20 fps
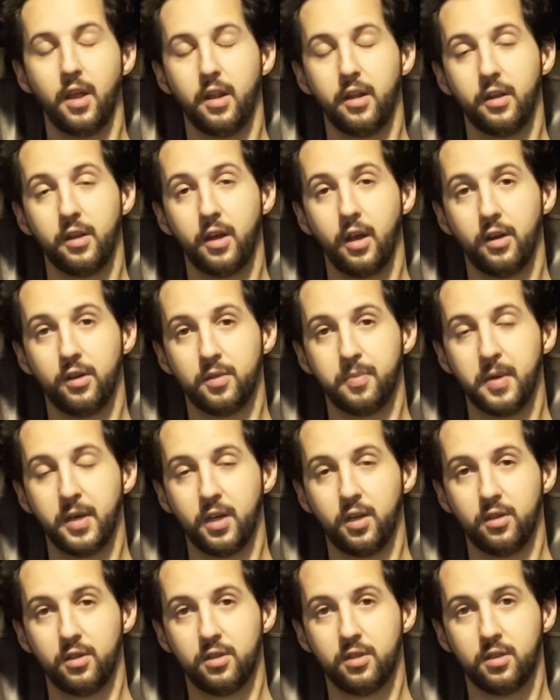now that you got your
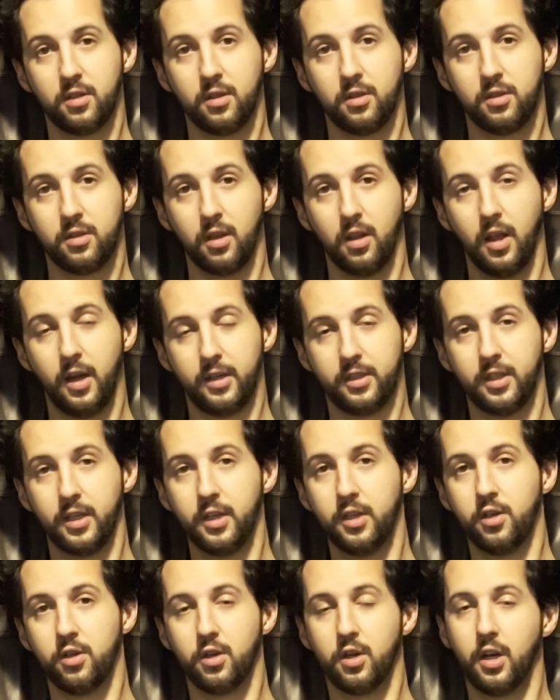speakers
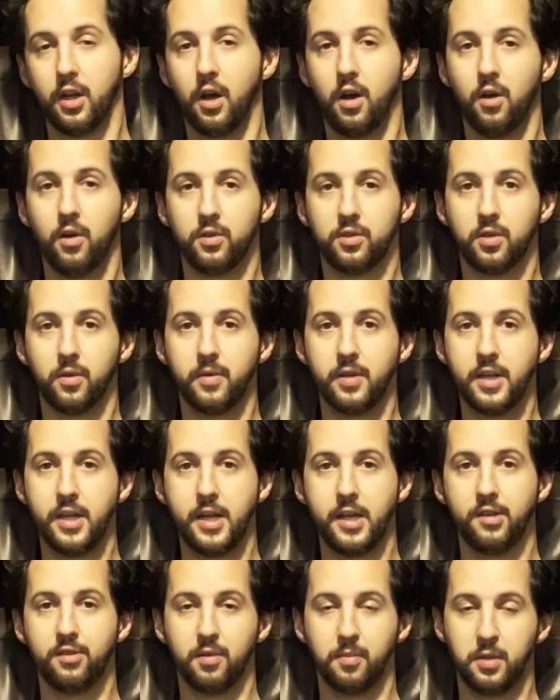selected, you're going to also
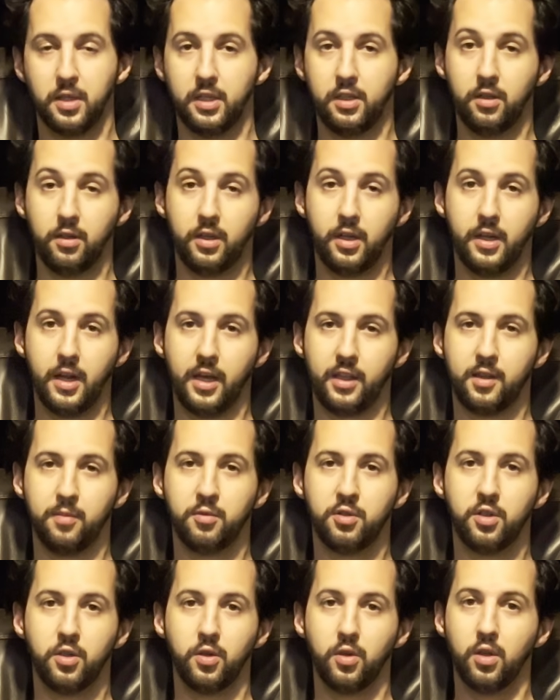need something to connect
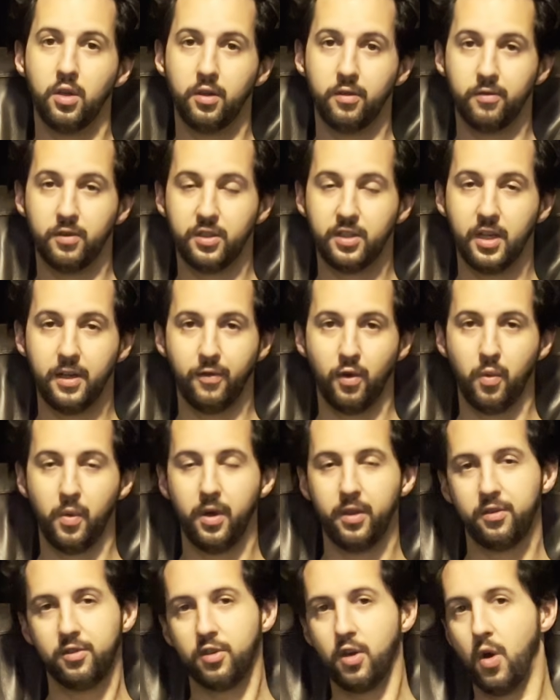them to the receiver
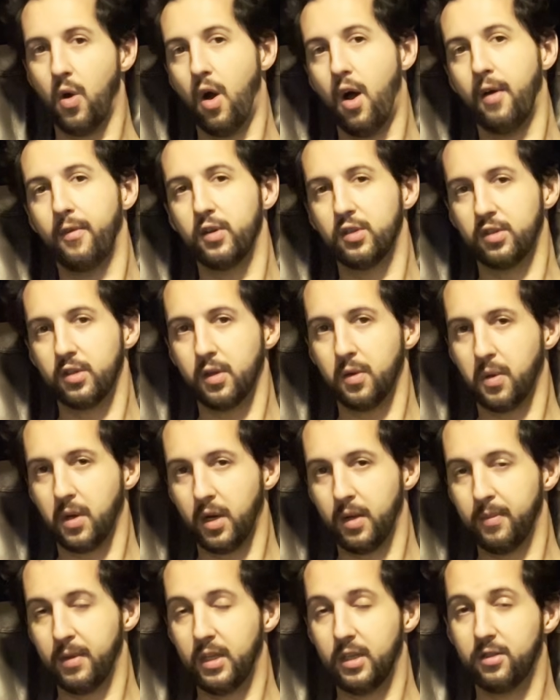with. So obviously we're
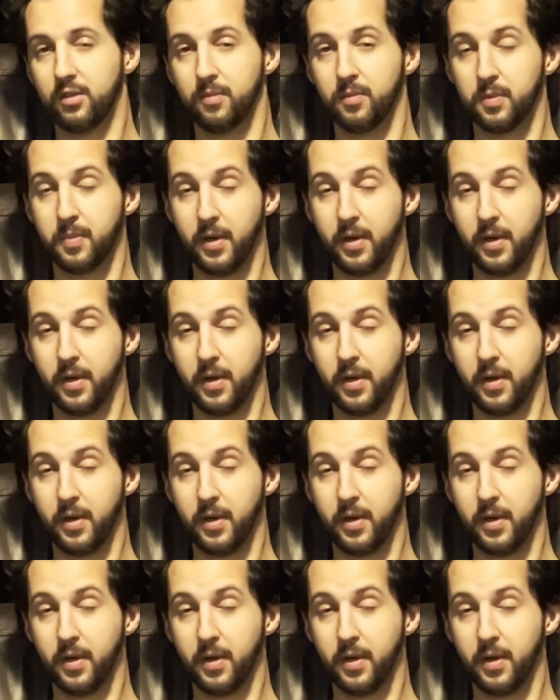going to need some